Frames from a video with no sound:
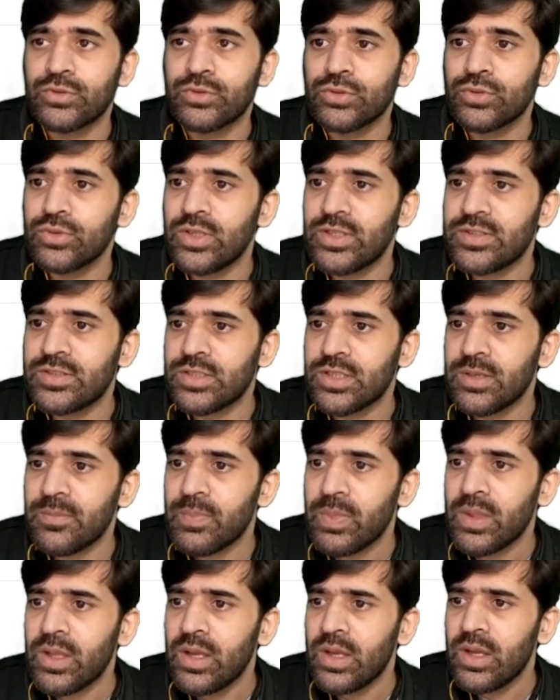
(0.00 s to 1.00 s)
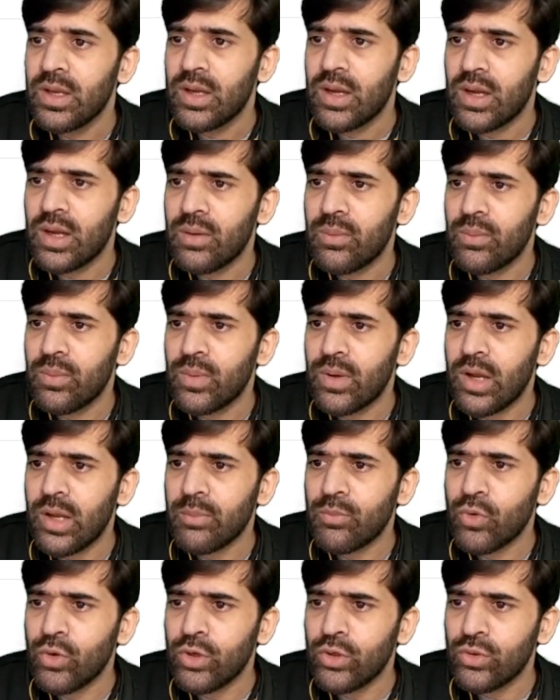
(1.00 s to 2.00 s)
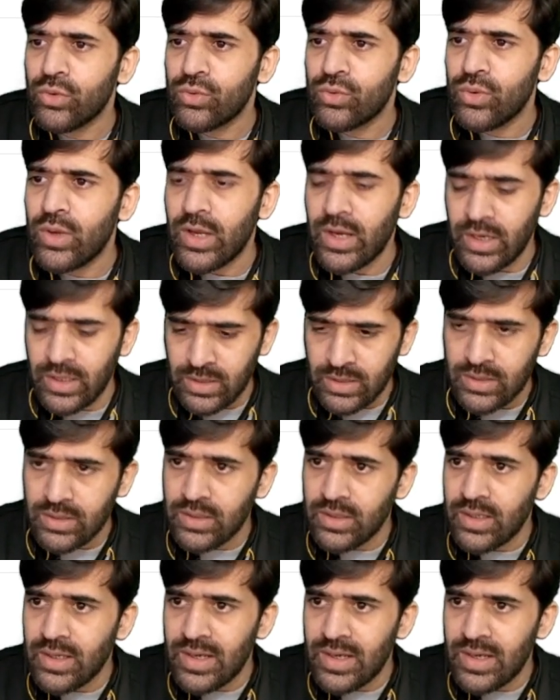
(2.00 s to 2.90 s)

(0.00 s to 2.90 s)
So let's say I'm going to add